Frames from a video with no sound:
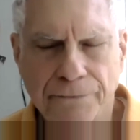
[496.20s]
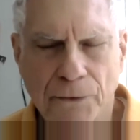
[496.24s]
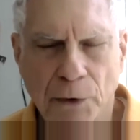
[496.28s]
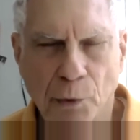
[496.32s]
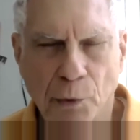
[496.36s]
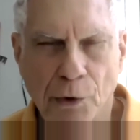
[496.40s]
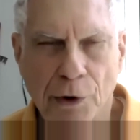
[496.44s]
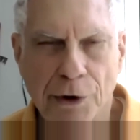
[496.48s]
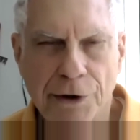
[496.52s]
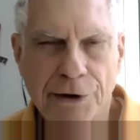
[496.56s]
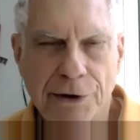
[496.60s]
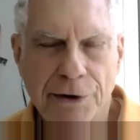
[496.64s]

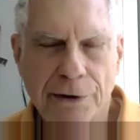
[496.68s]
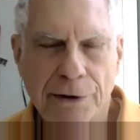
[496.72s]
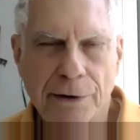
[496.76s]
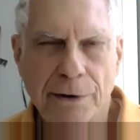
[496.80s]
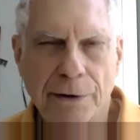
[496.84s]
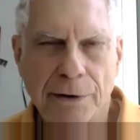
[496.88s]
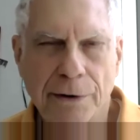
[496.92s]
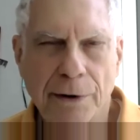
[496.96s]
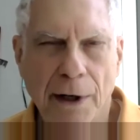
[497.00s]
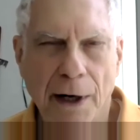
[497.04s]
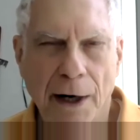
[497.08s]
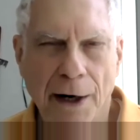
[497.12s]
What
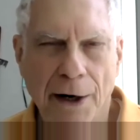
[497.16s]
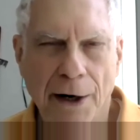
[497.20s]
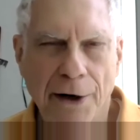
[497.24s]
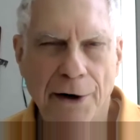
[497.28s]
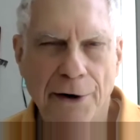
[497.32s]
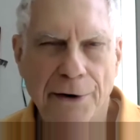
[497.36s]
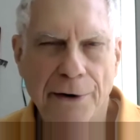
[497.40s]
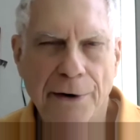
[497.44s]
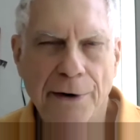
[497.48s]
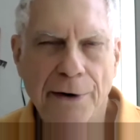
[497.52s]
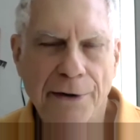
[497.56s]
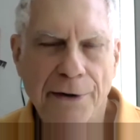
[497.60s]

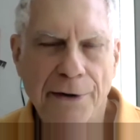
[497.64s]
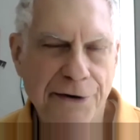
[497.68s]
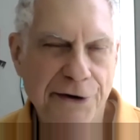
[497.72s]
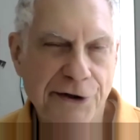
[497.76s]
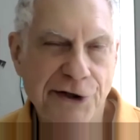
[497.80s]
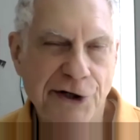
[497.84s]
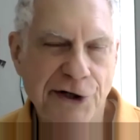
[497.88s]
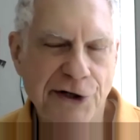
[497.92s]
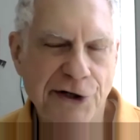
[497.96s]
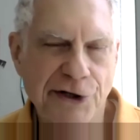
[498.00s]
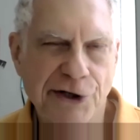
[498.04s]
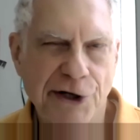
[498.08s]
are the
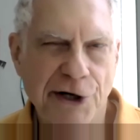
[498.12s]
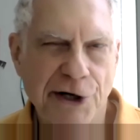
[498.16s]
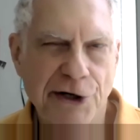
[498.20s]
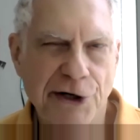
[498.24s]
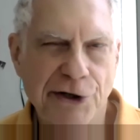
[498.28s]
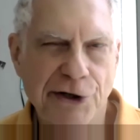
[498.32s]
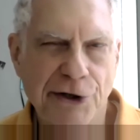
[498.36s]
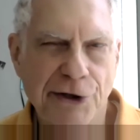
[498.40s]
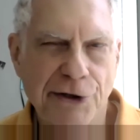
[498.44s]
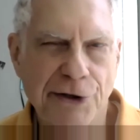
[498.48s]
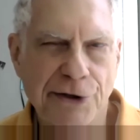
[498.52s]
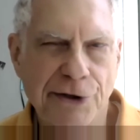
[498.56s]

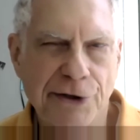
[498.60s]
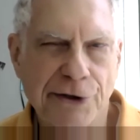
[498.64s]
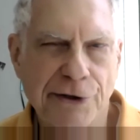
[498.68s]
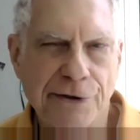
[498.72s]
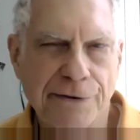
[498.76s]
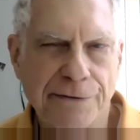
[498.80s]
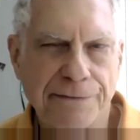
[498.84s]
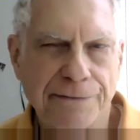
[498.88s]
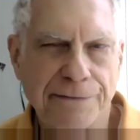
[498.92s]
sensations?